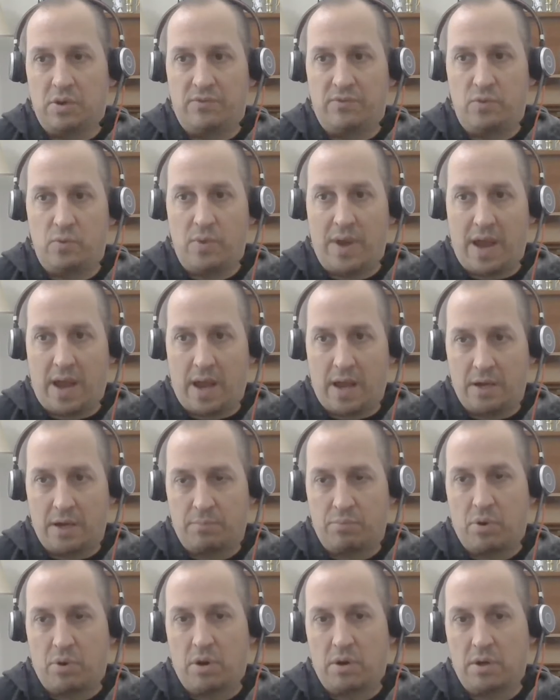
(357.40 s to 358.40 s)
if you
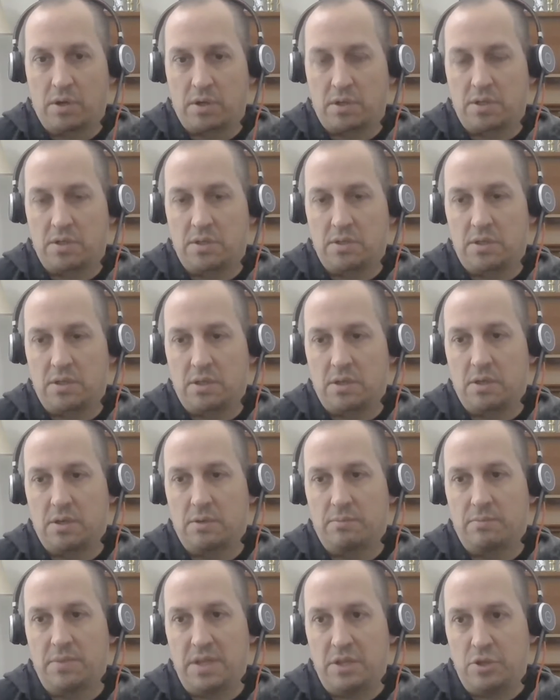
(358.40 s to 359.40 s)
add a product
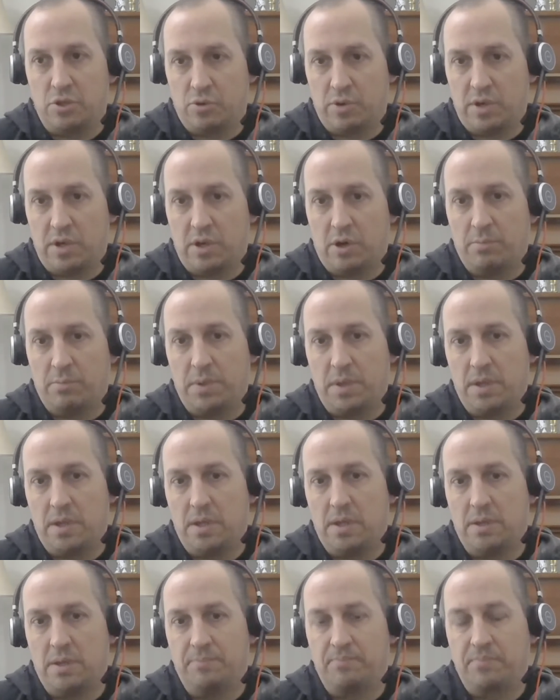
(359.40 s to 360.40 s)
in your
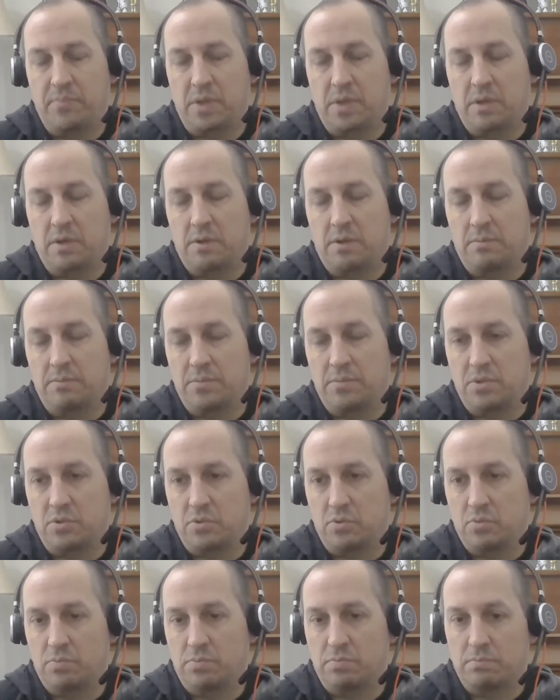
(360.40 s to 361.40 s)
ERP
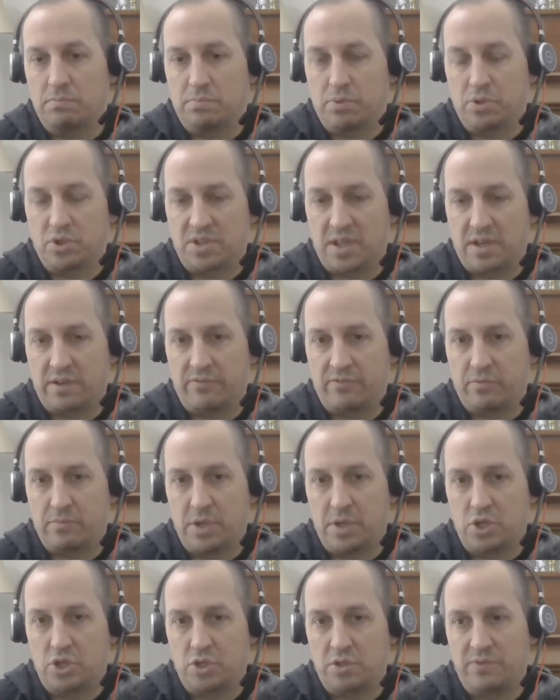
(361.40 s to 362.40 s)
to push that
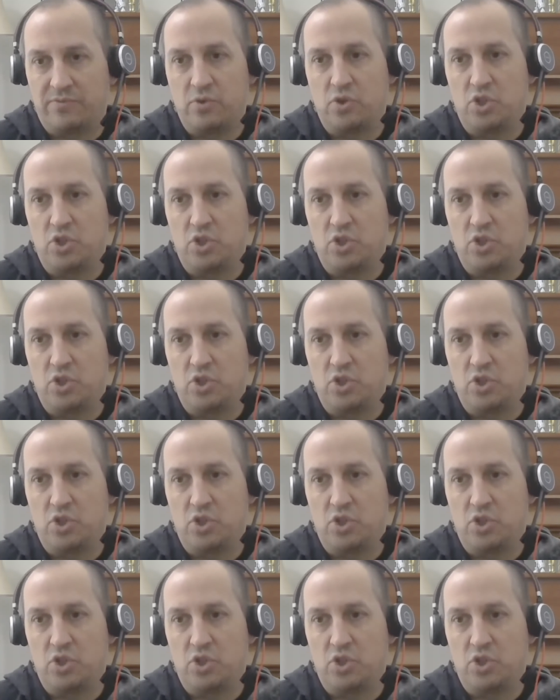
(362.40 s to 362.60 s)
information,